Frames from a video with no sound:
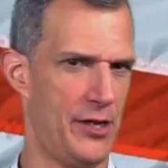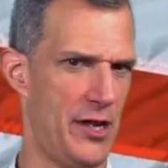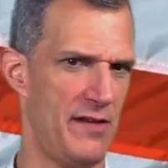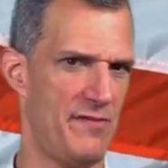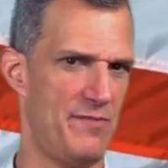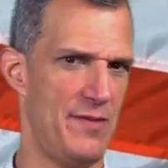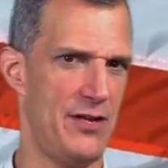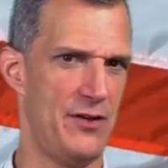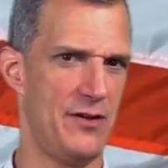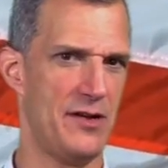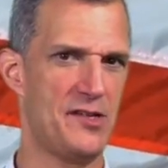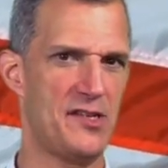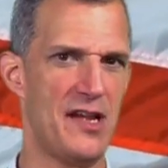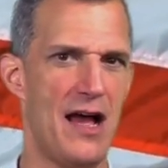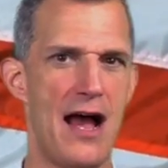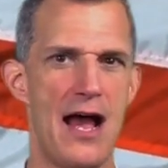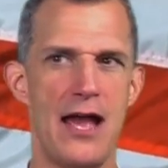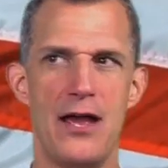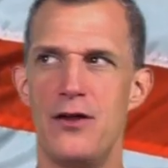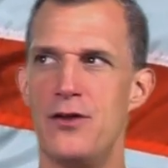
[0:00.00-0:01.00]
give me your
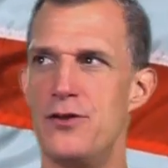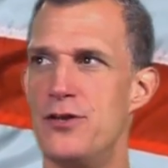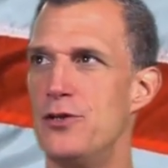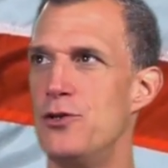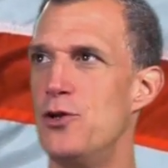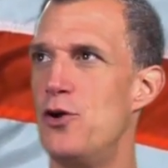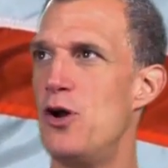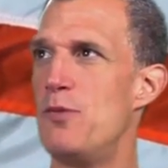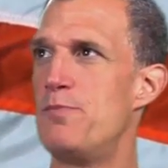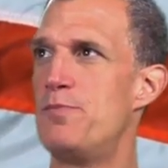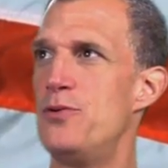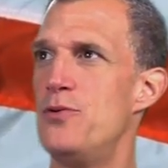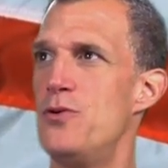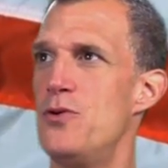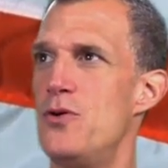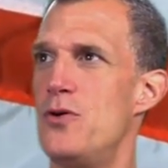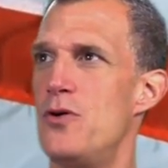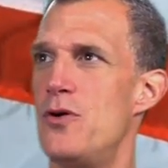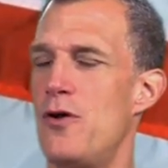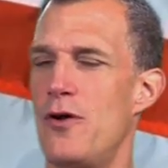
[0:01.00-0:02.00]
tired, your
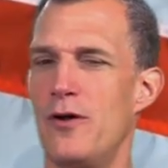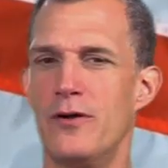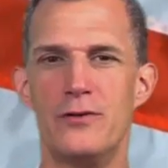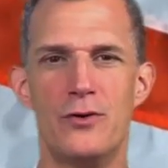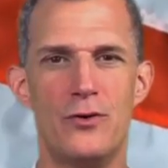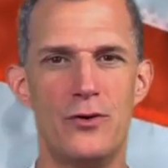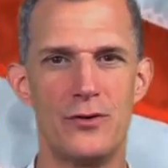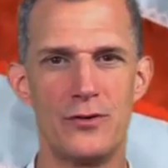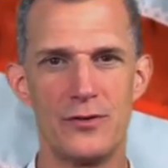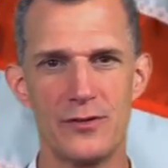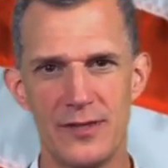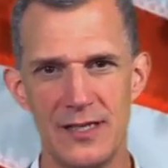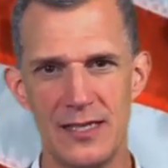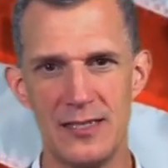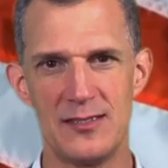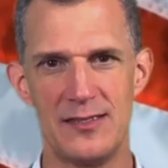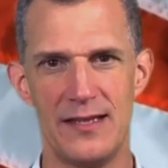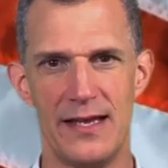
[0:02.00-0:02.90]
poor, or these